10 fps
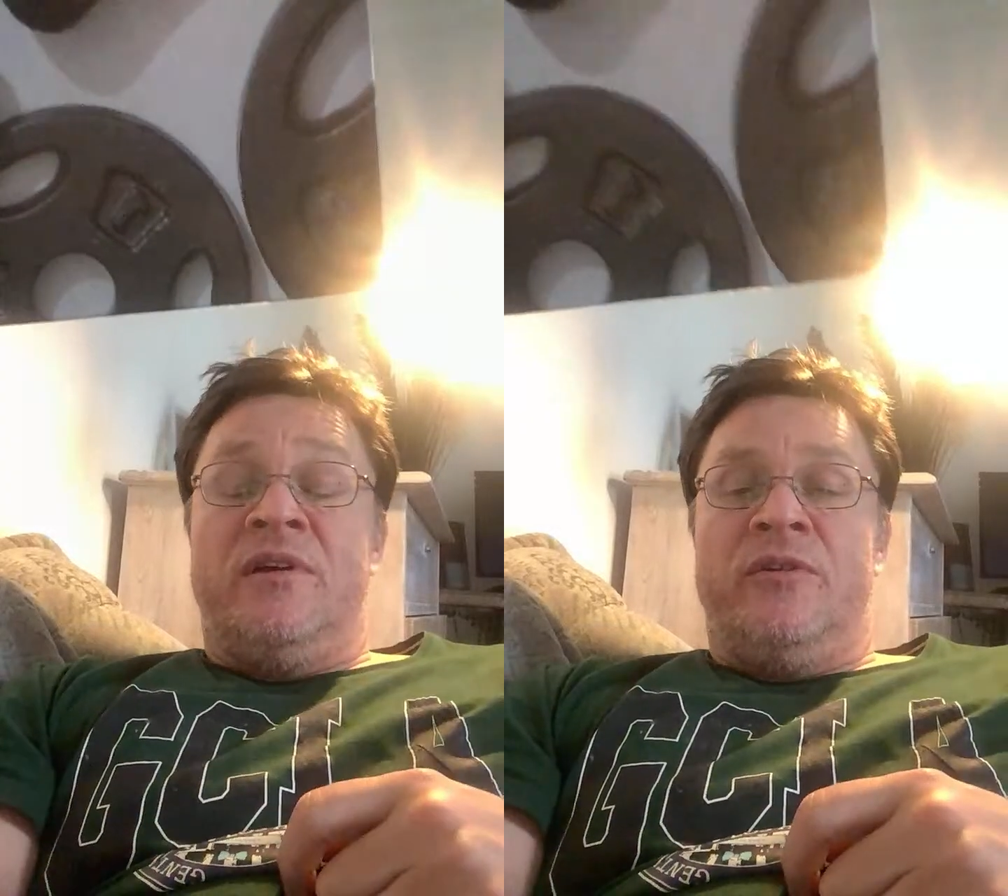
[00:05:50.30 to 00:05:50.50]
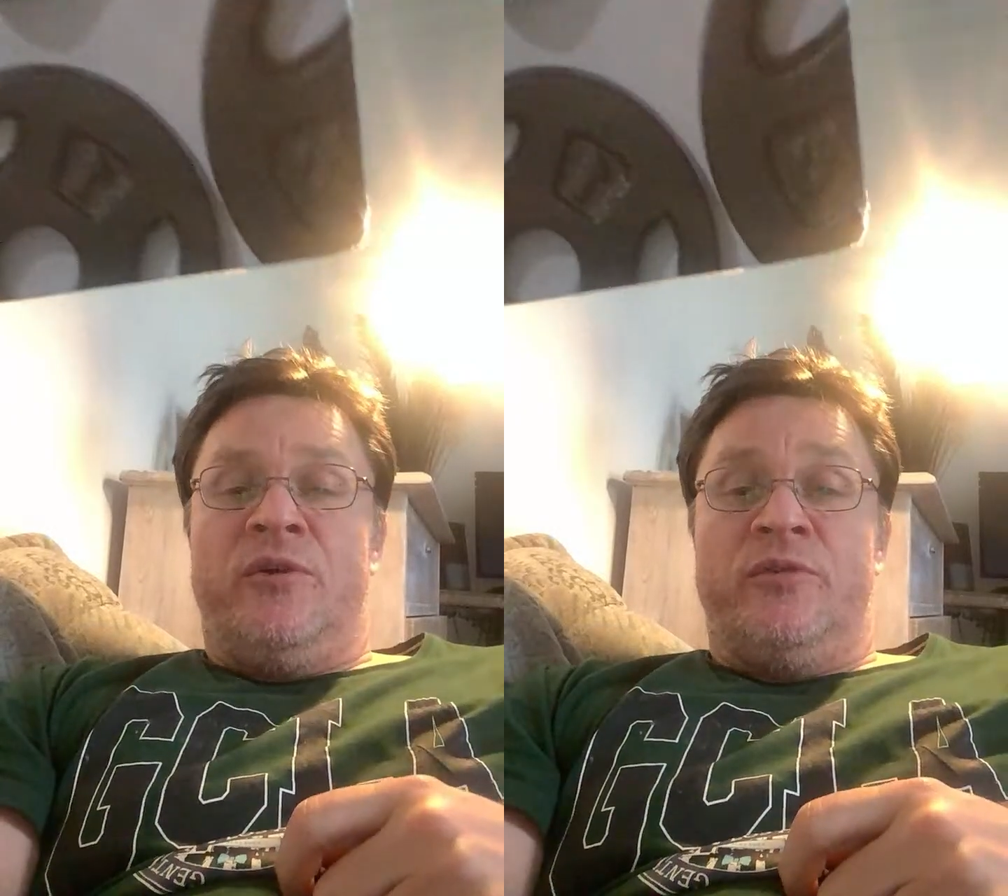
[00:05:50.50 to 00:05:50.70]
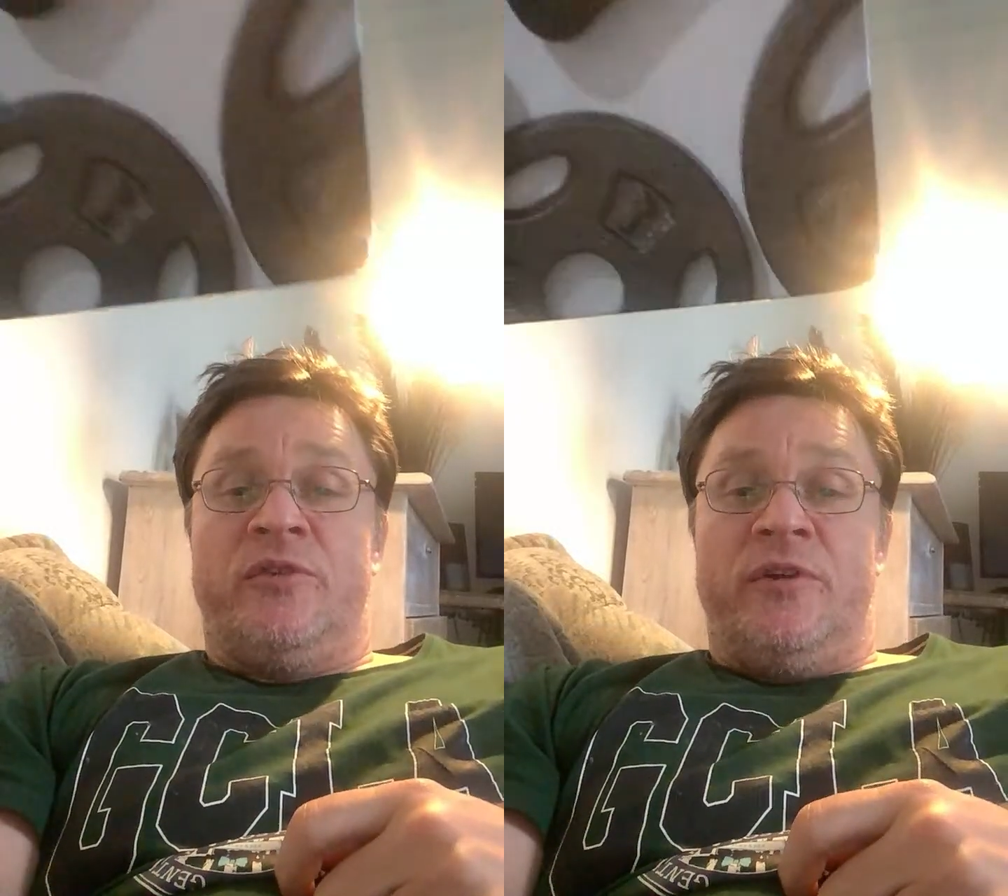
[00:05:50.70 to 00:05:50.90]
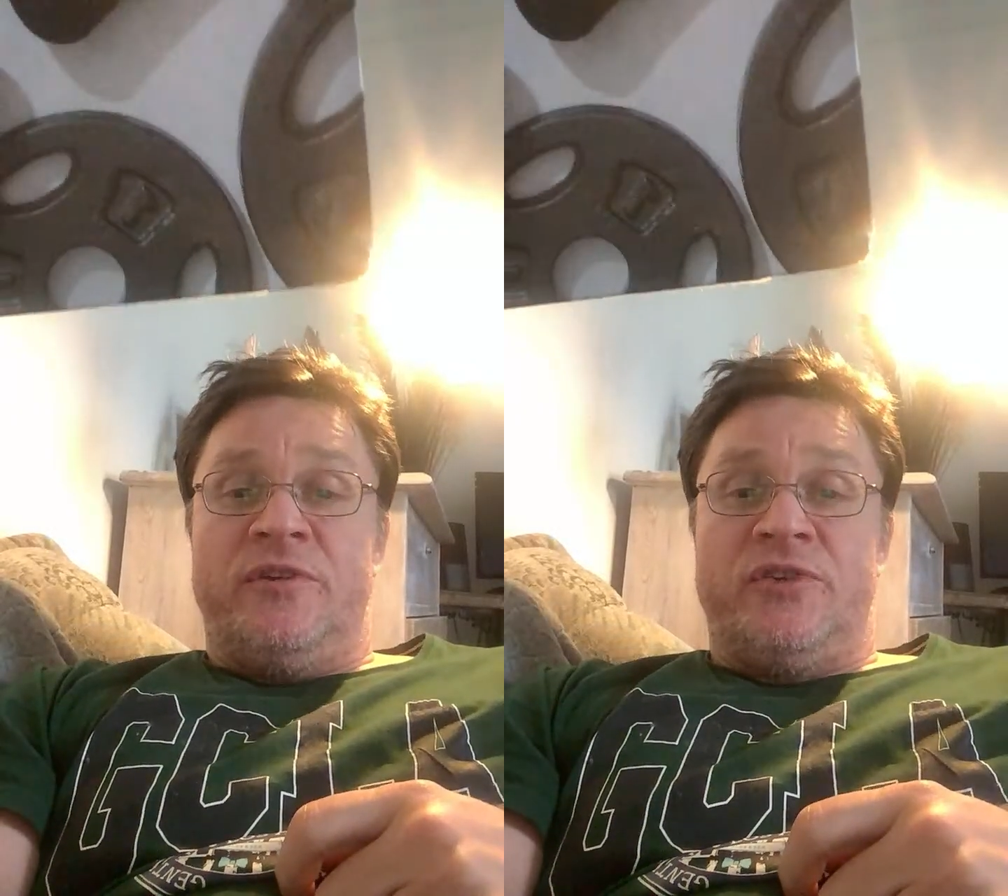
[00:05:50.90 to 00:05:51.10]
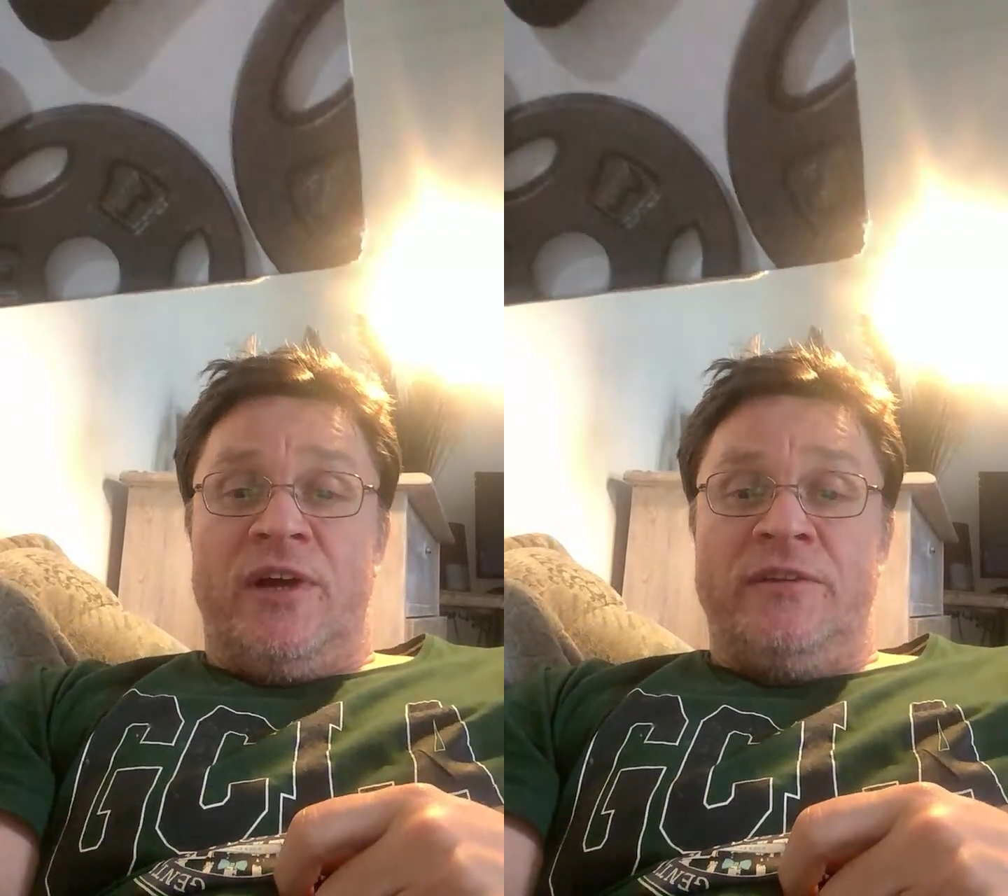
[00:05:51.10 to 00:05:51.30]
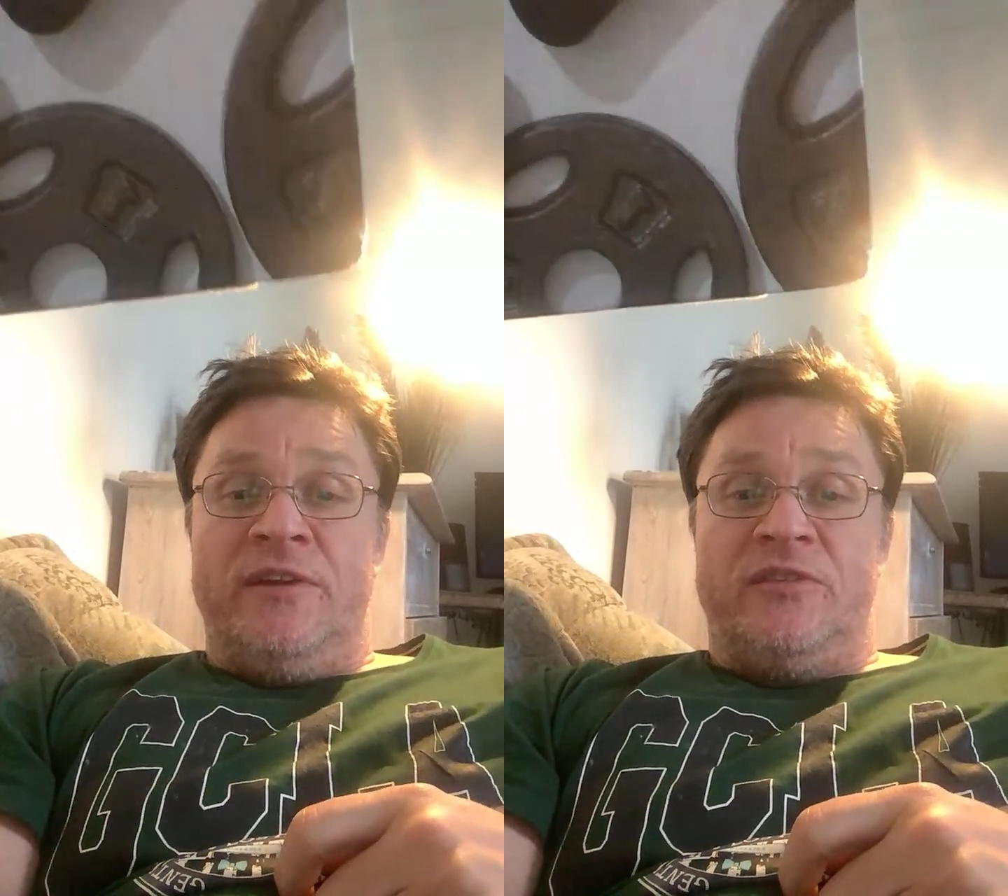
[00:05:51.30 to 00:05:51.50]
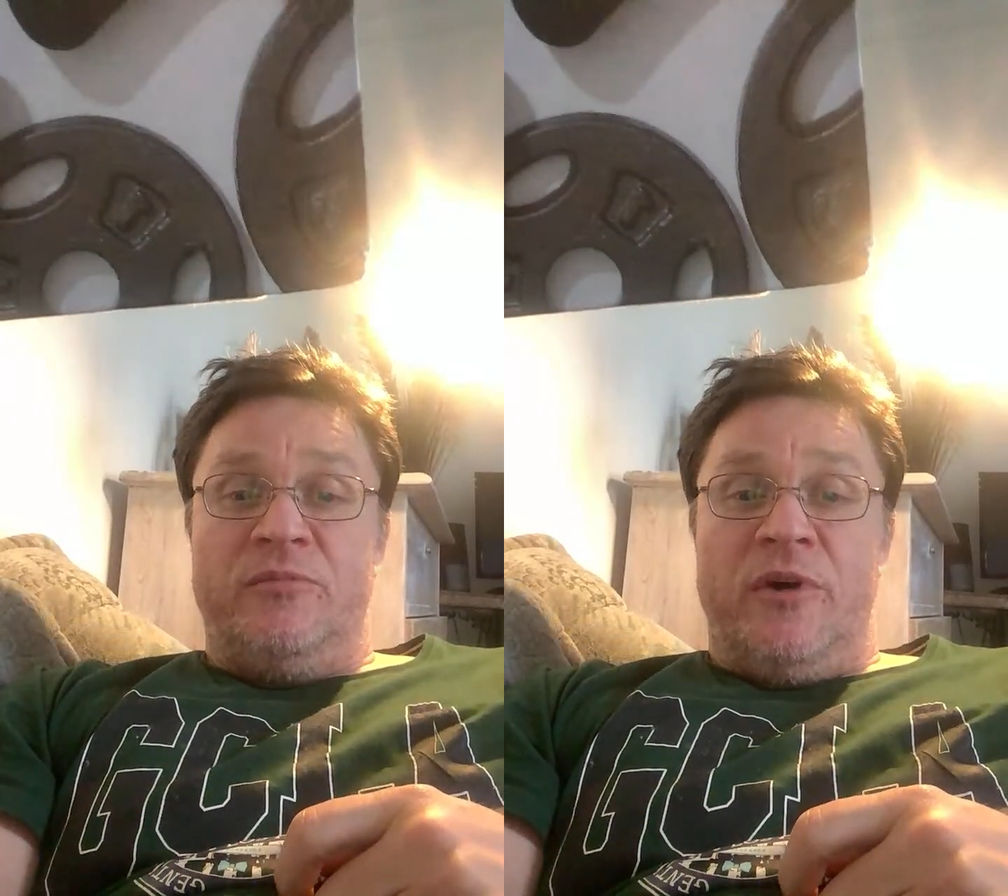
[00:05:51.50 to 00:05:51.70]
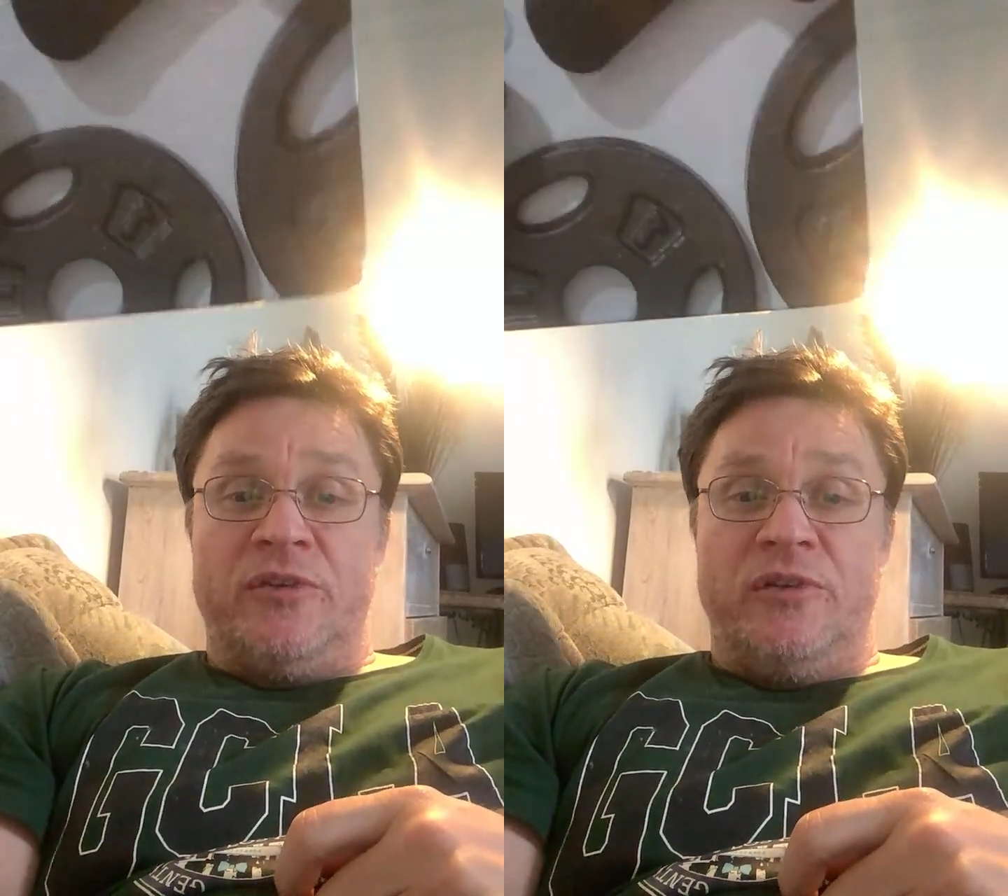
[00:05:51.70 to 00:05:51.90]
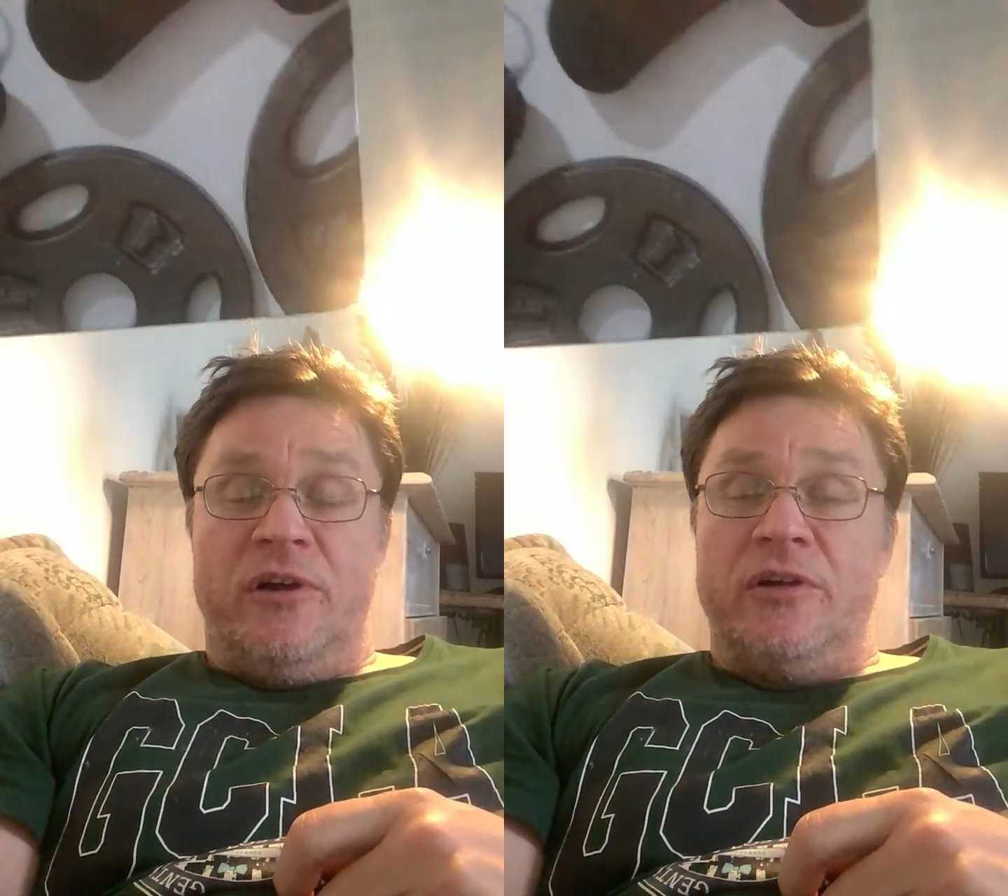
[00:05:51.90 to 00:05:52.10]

Those are the Chinese martial